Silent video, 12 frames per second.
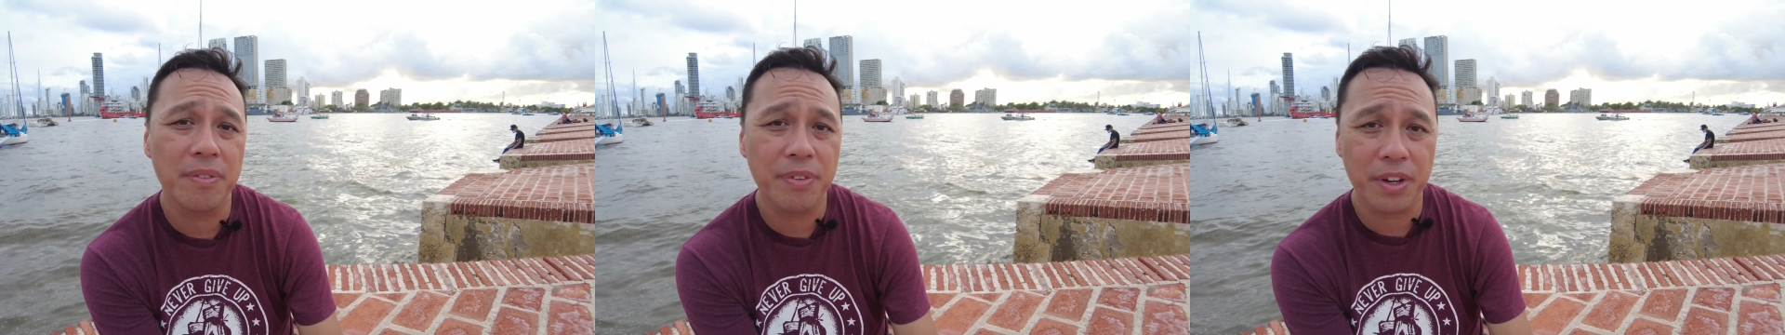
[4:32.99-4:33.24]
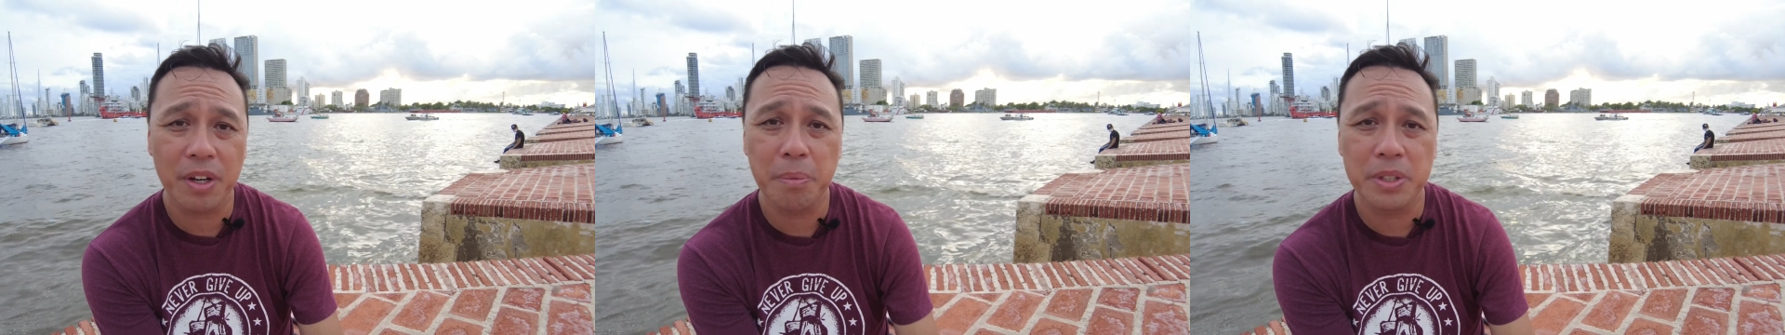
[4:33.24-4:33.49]
if
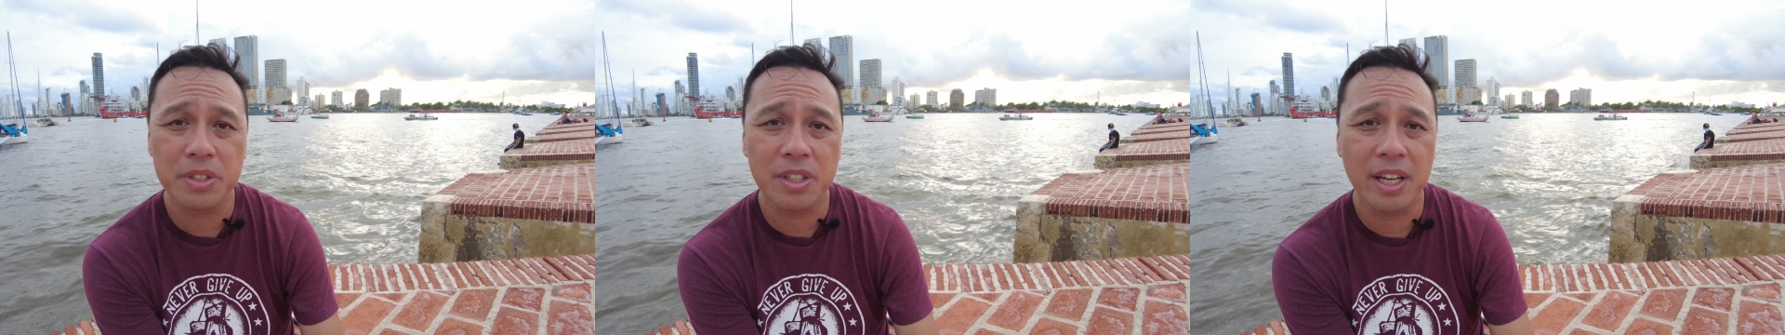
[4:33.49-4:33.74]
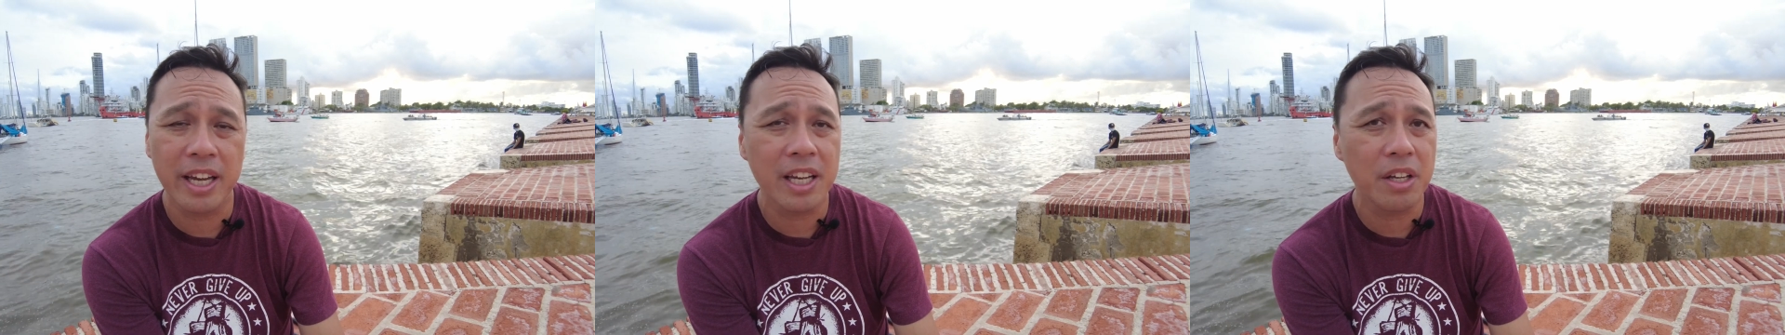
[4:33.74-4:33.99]
you're going to be
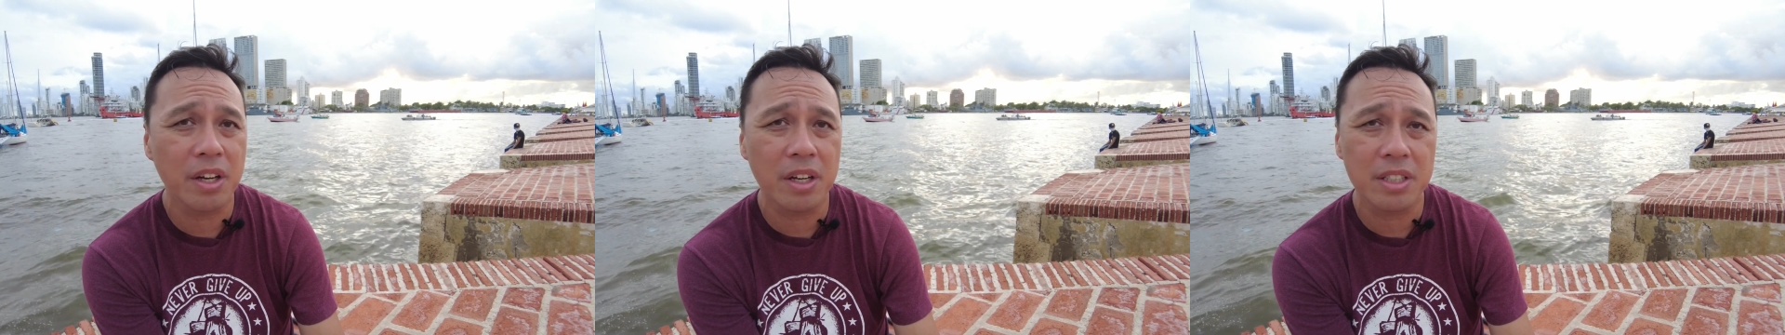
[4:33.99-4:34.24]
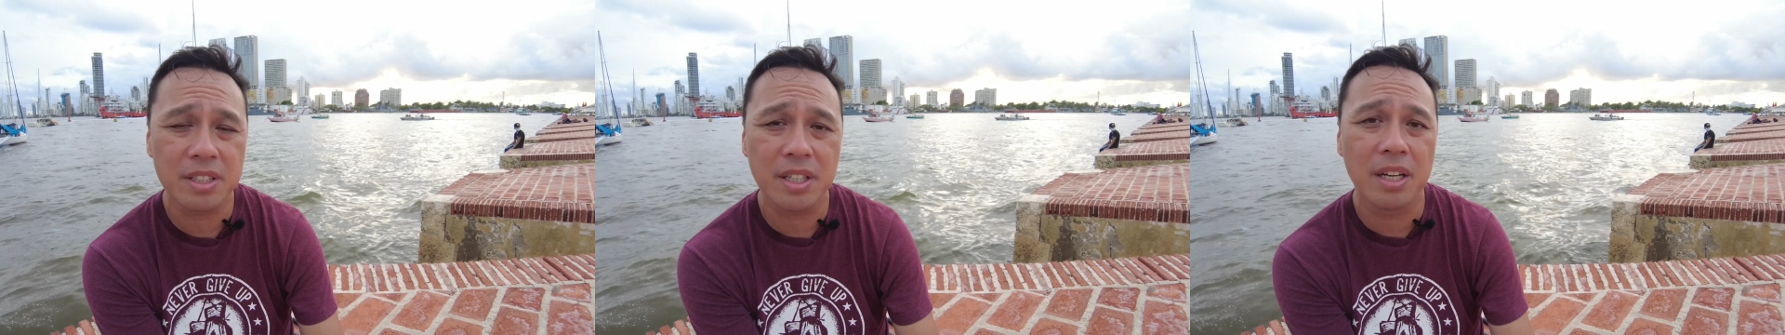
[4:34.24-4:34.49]
staying, you're
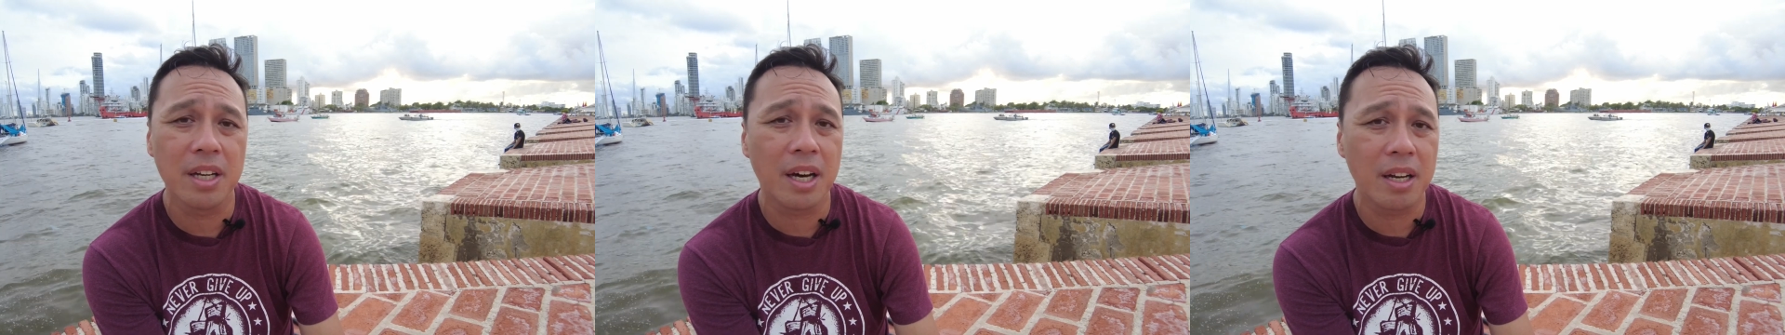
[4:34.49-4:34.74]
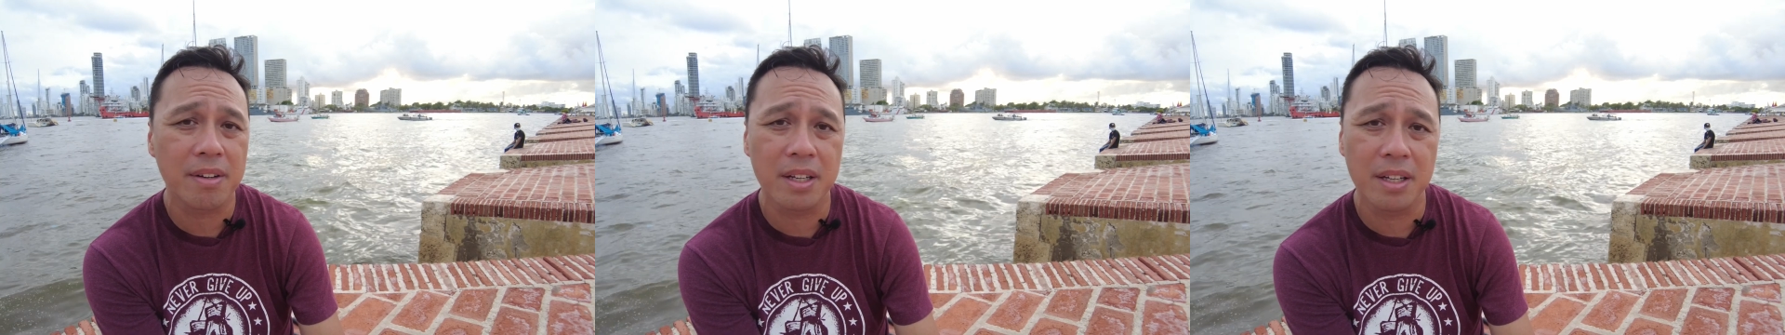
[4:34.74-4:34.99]
going to see a
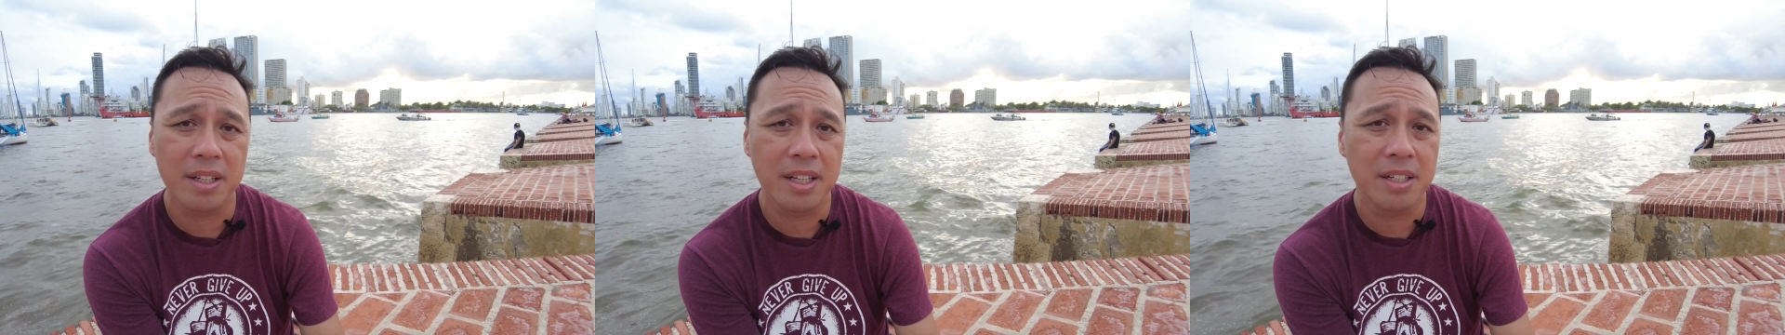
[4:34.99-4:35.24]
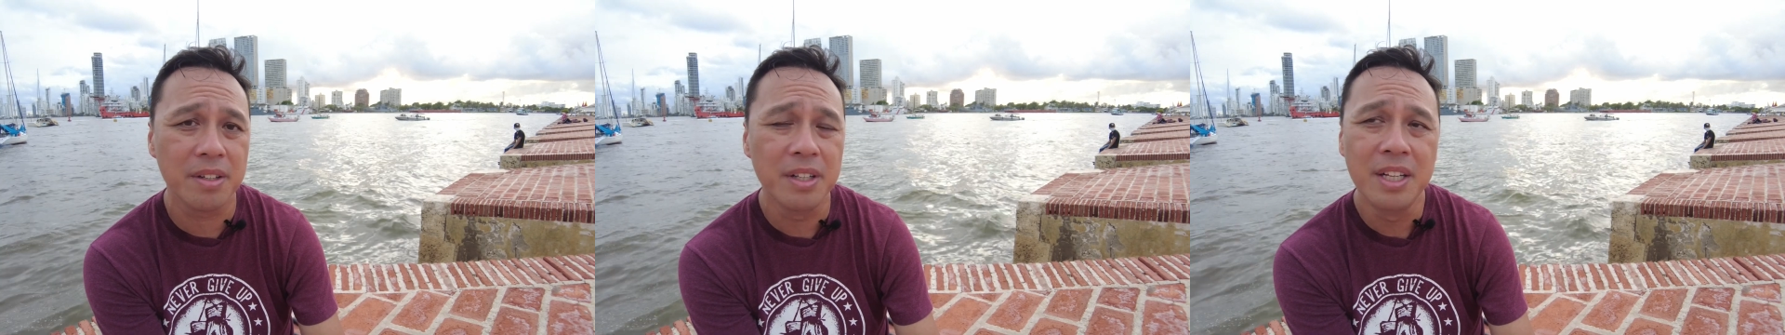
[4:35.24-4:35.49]
lot of
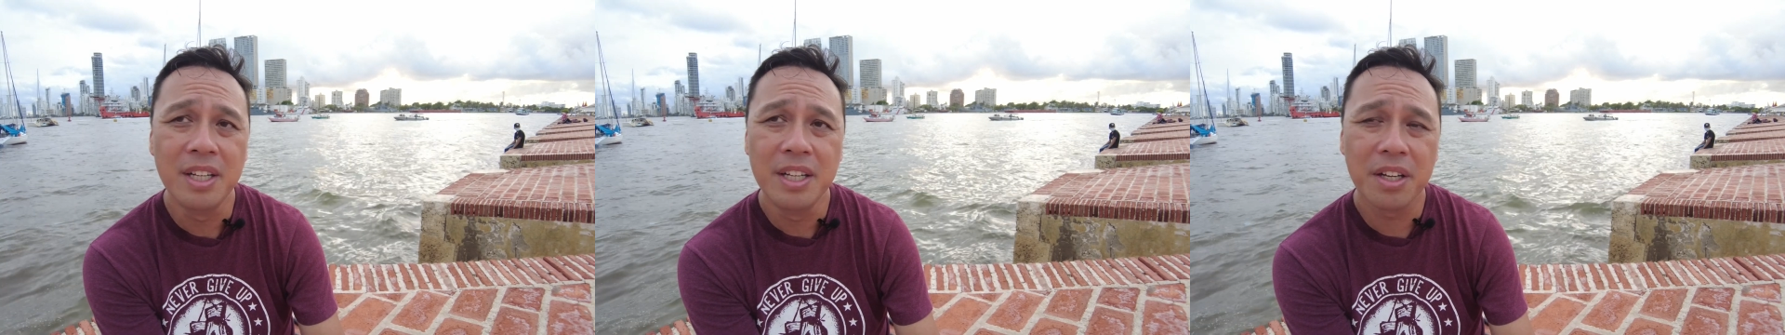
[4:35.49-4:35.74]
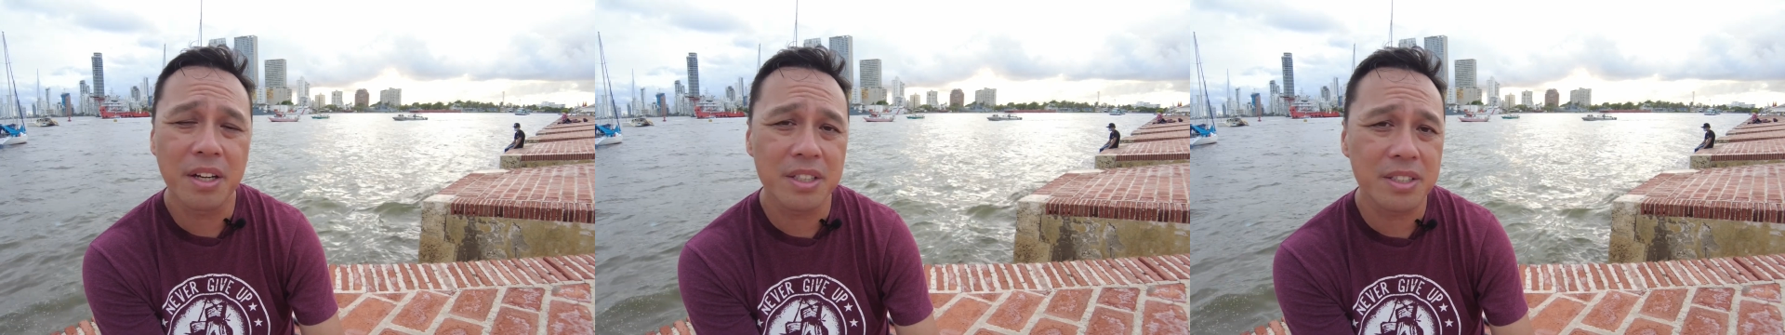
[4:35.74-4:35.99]
colonial,
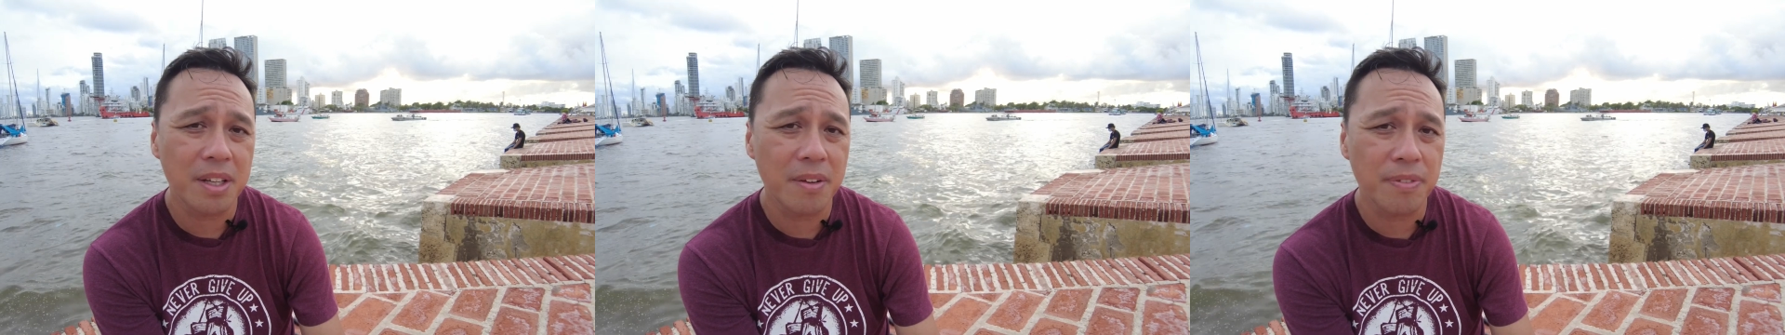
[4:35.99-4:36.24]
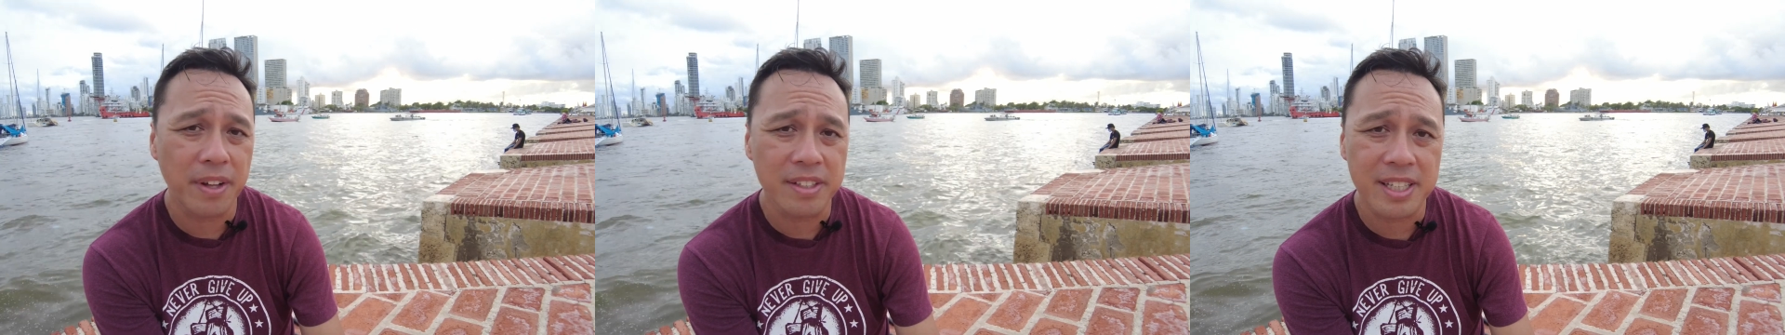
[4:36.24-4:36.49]
you're going to see
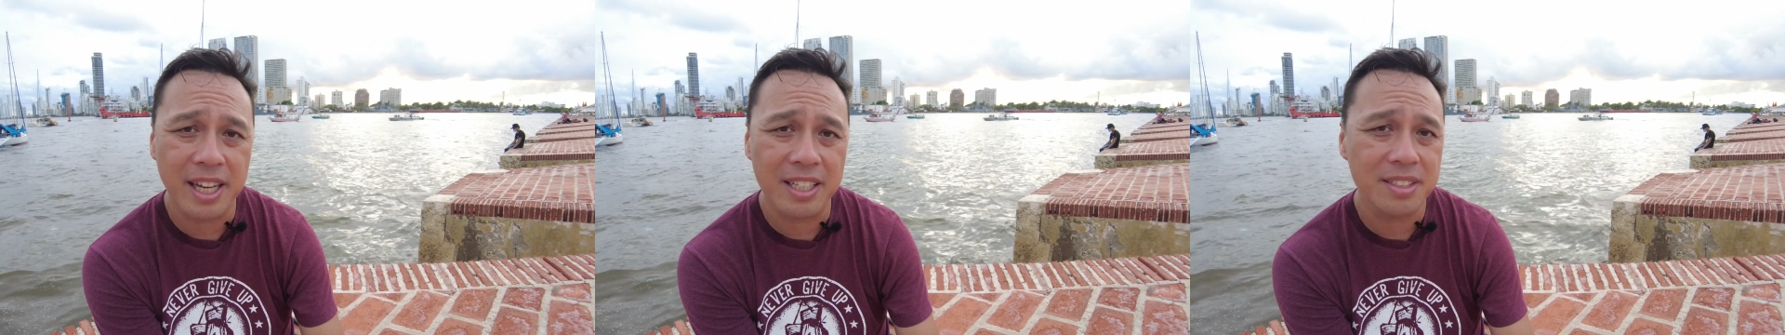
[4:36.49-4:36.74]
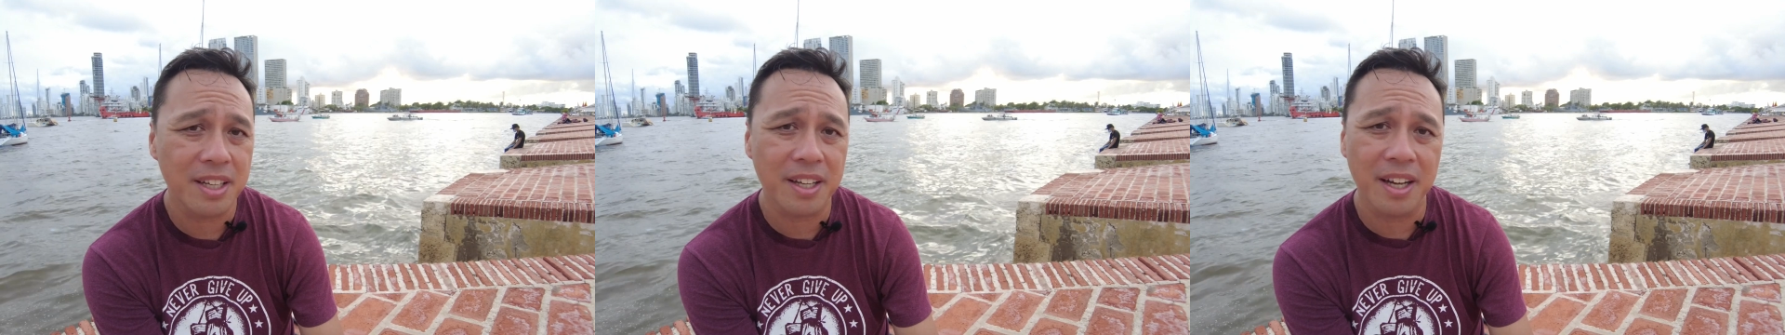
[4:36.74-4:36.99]
a
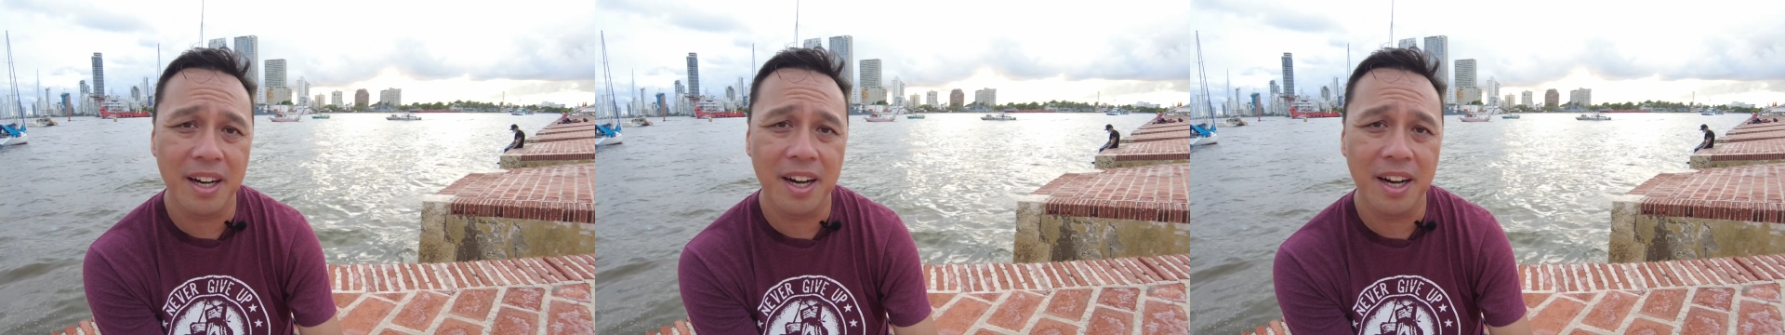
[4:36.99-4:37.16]
fantastic